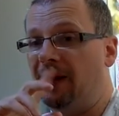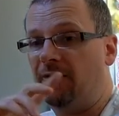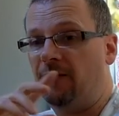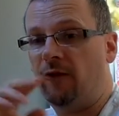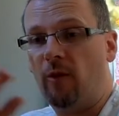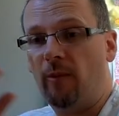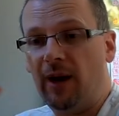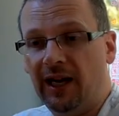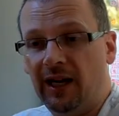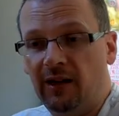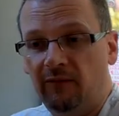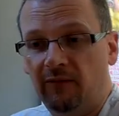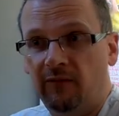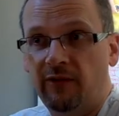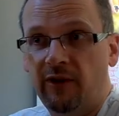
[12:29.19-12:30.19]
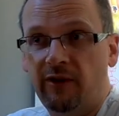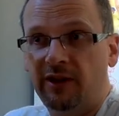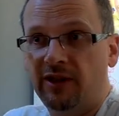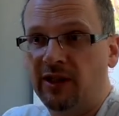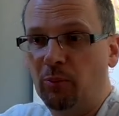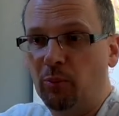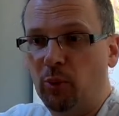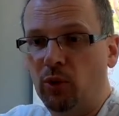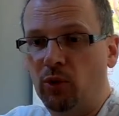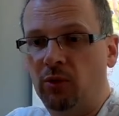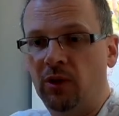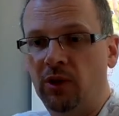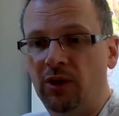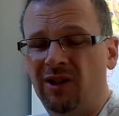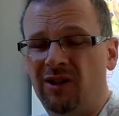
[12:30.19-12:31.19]
from a very simple
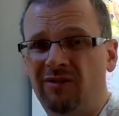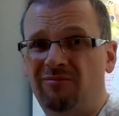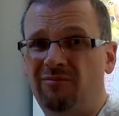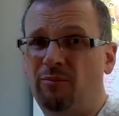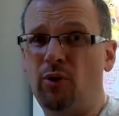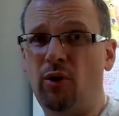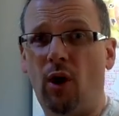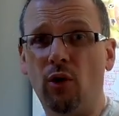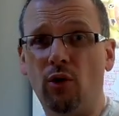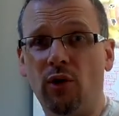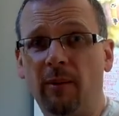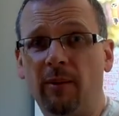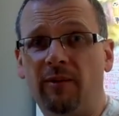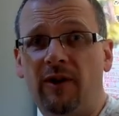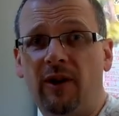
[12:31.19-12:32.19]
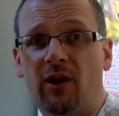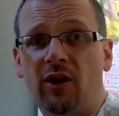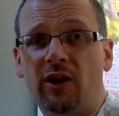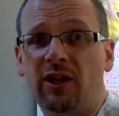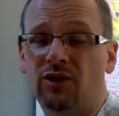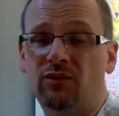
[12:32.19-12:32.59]
program, if you like.